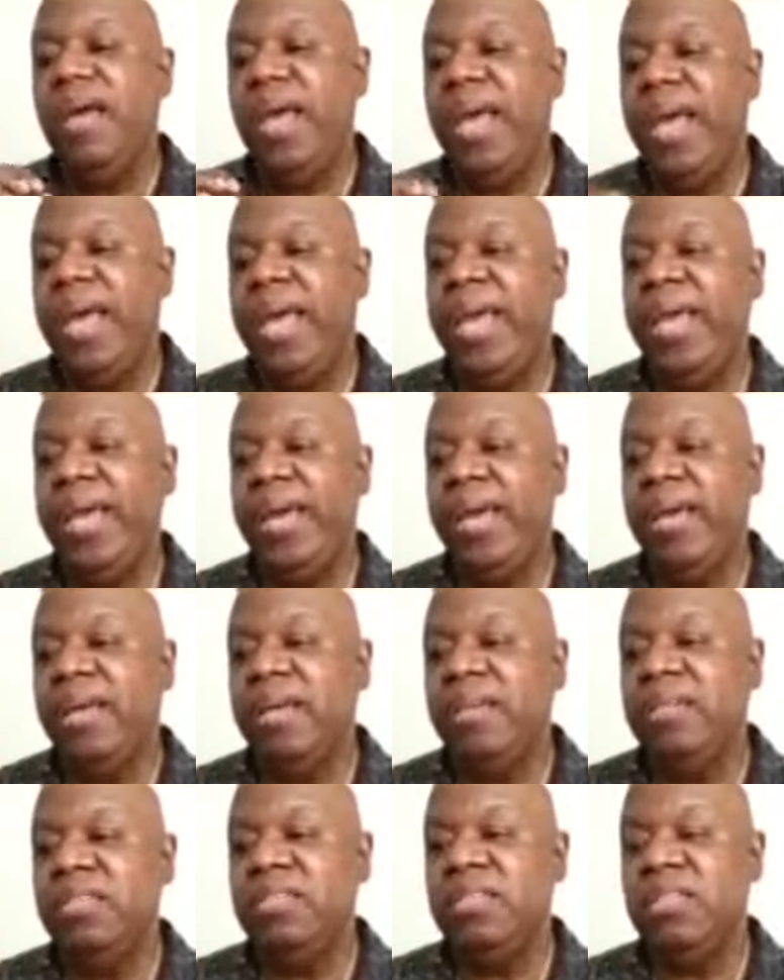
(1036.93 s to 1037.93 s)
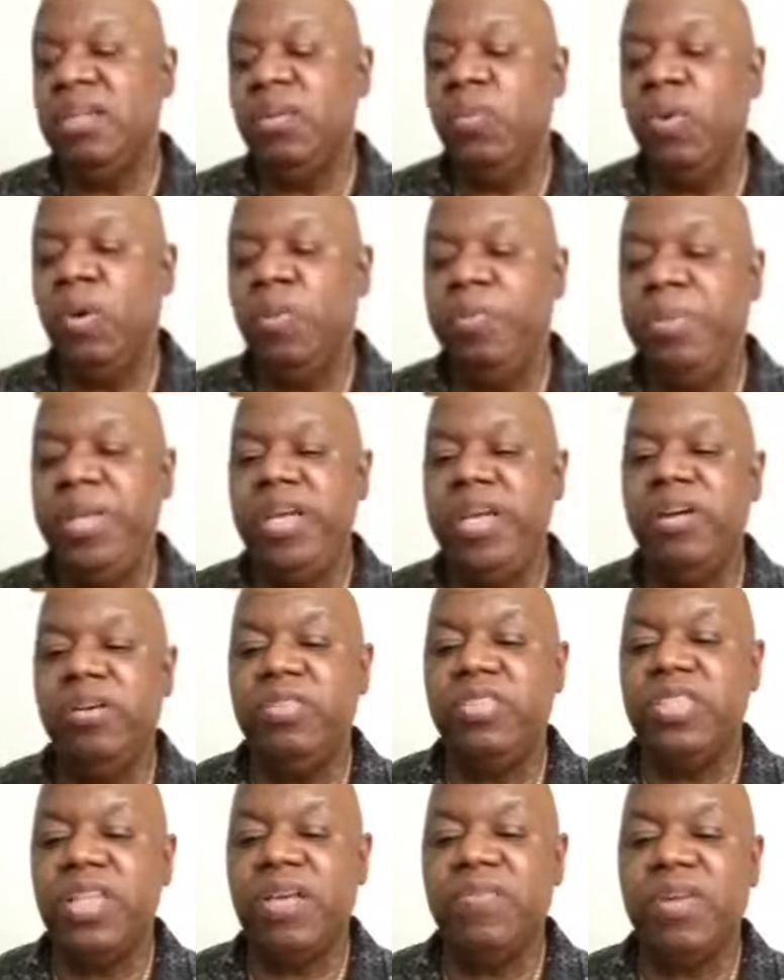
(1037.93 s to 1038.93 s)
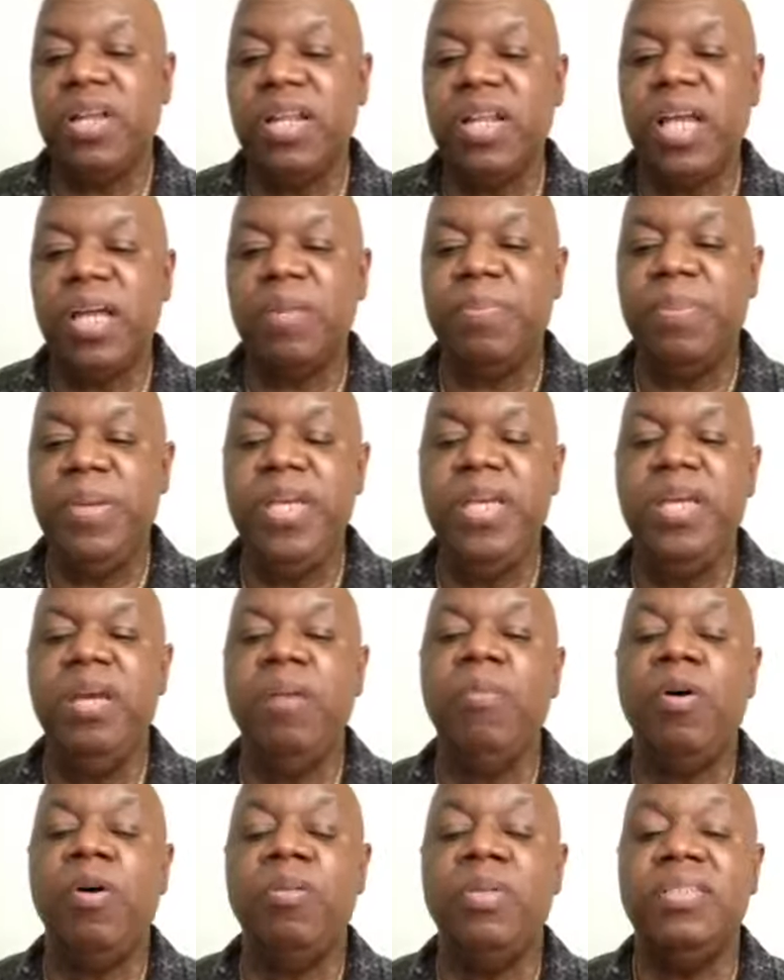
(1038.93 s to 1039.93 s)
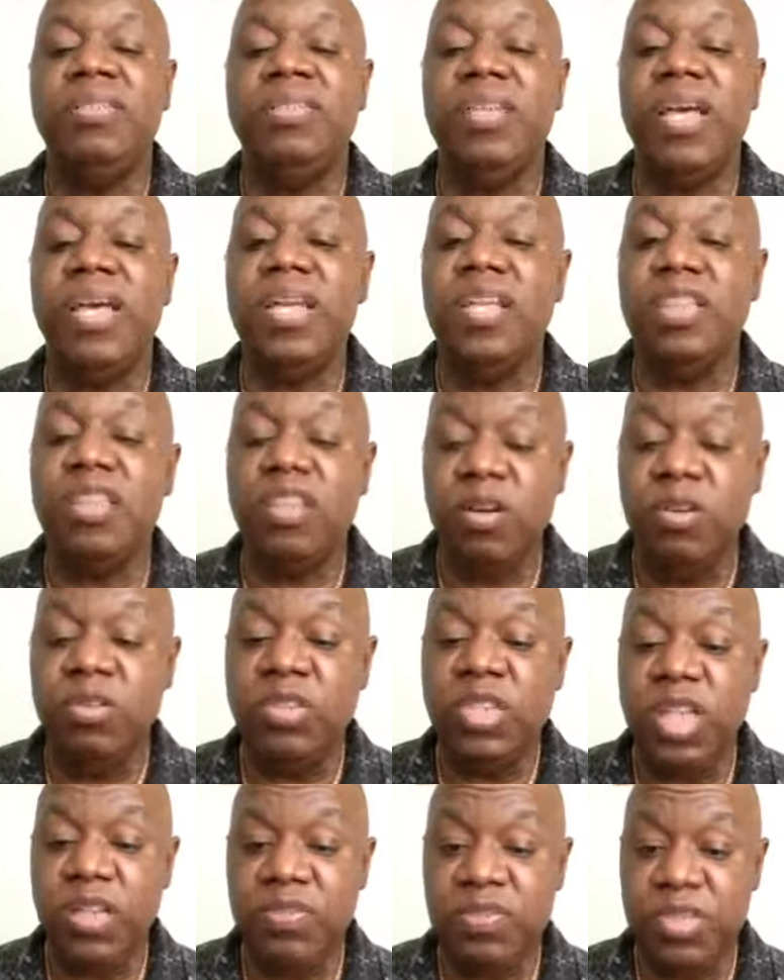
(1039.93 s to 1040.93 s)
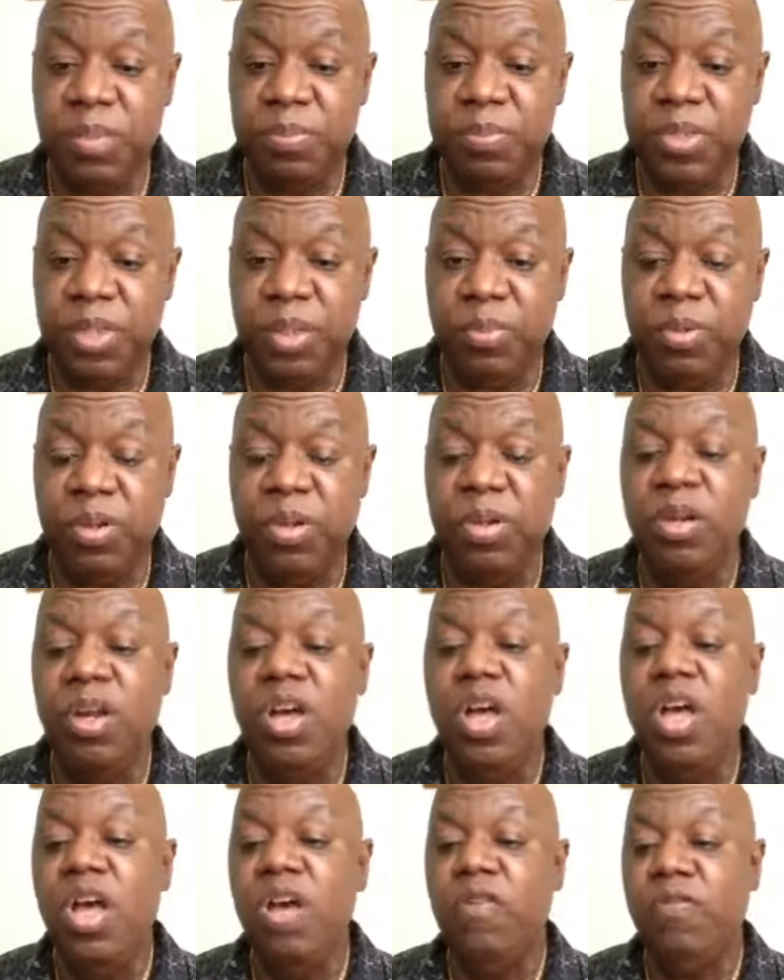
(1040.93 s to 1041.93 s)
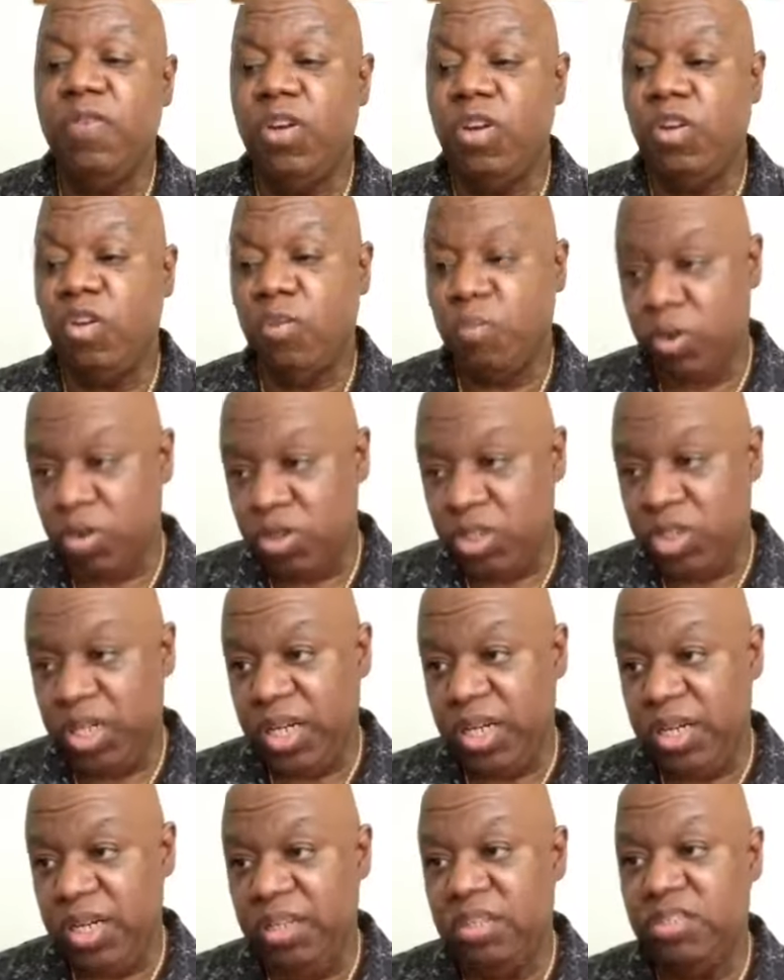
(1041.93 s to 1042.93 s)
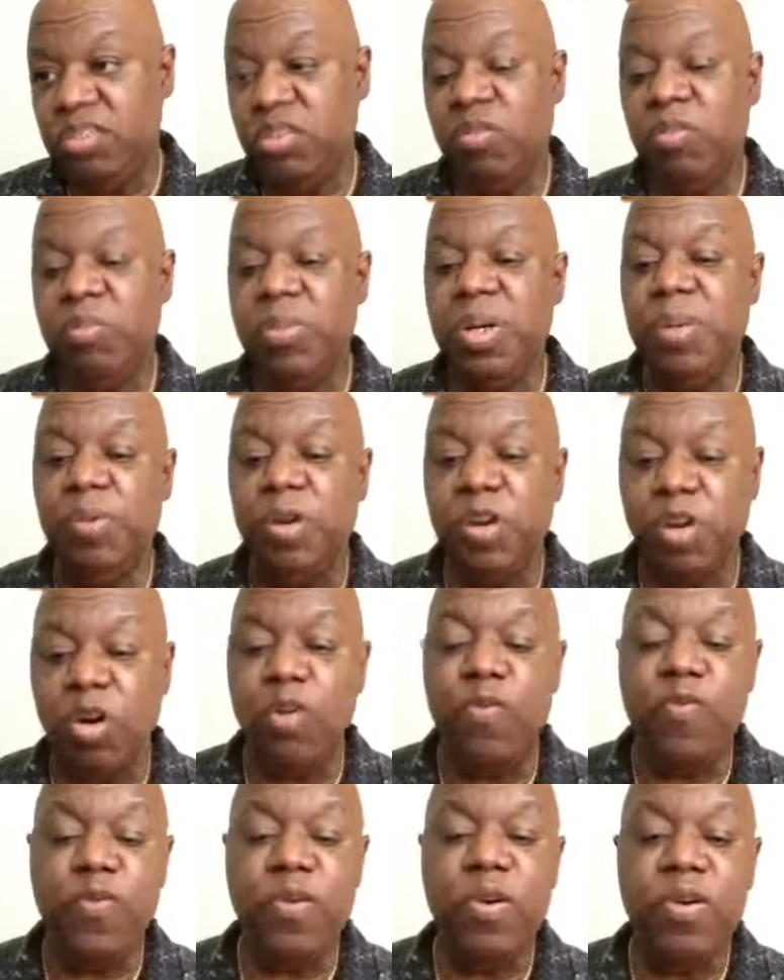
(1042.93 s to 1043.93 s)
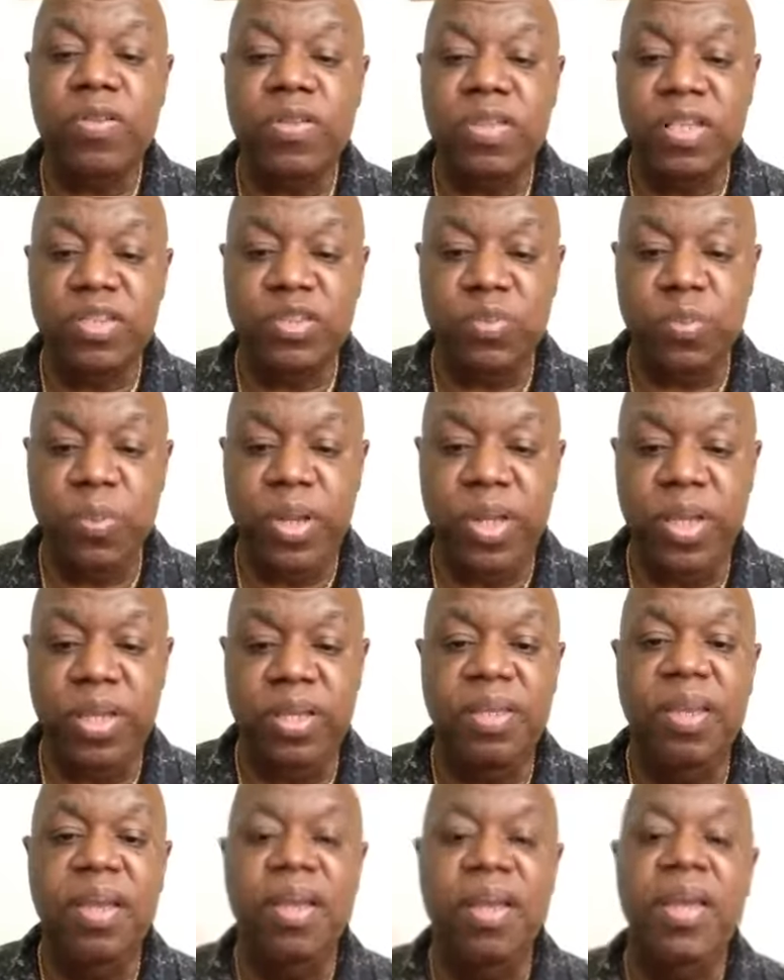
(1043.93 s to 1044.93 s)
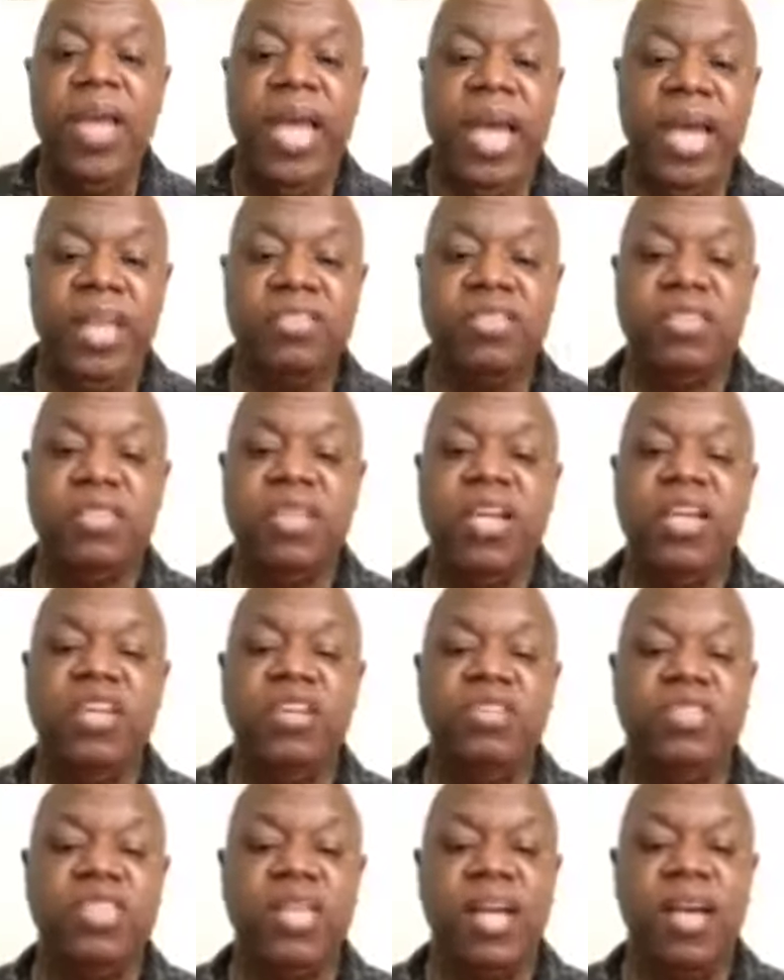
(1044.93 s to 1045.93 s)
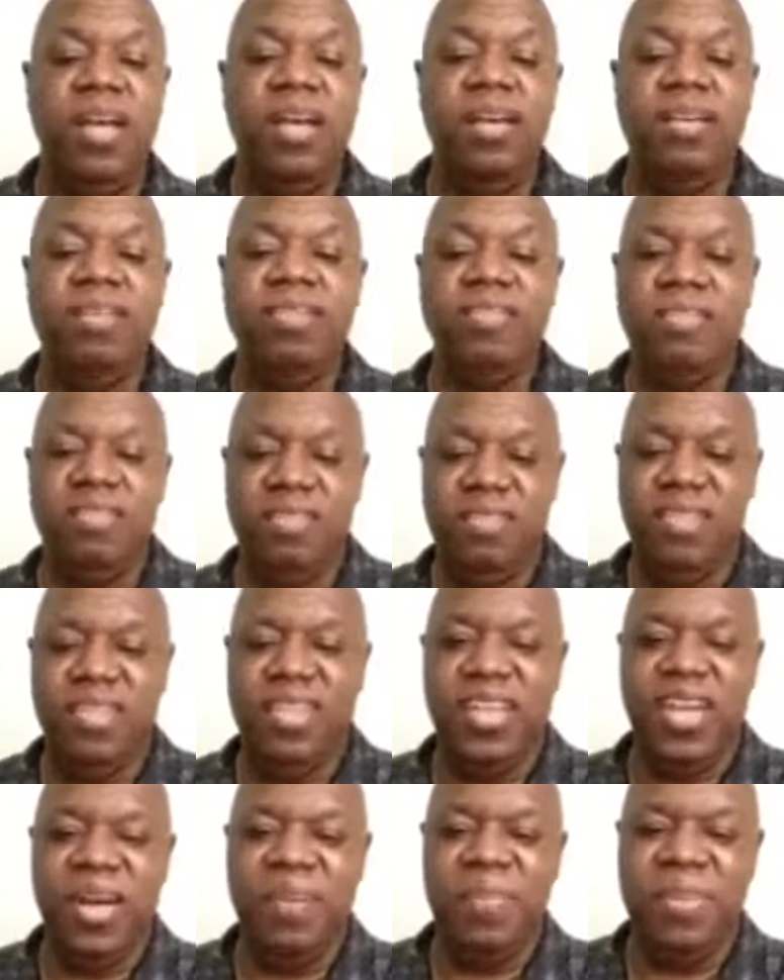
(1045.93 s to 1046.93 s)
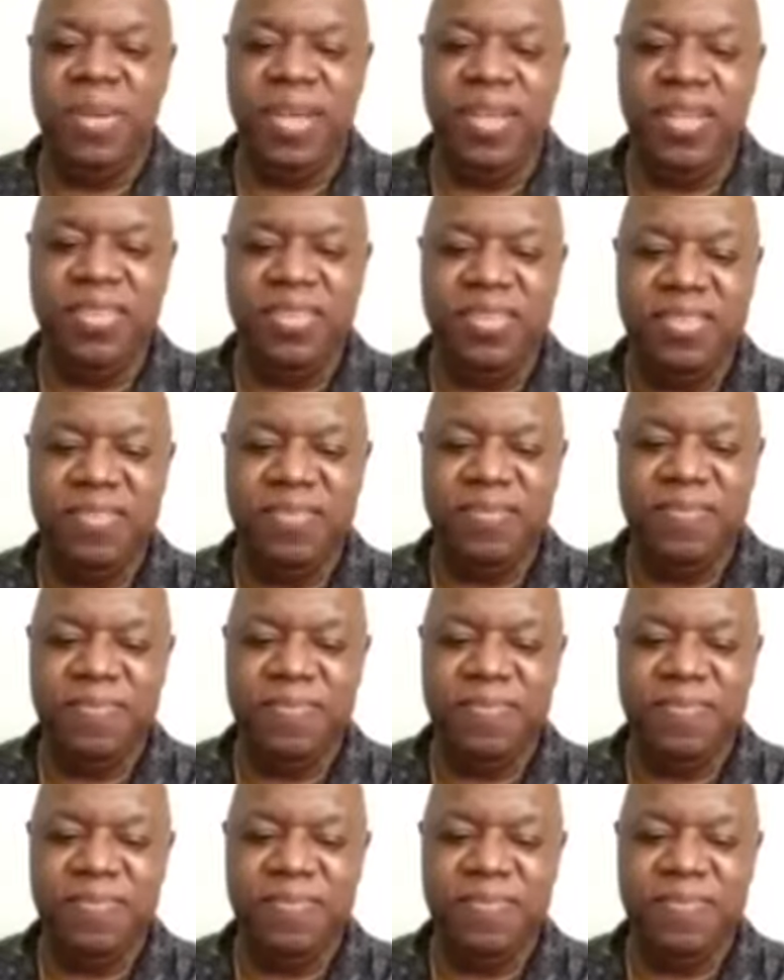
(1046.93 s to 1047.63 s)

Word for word: And we'll be here 7 o'clock p.m. on the second Thursday of September for No More Genie. So remember, go forth this week and slay your giants. God bless.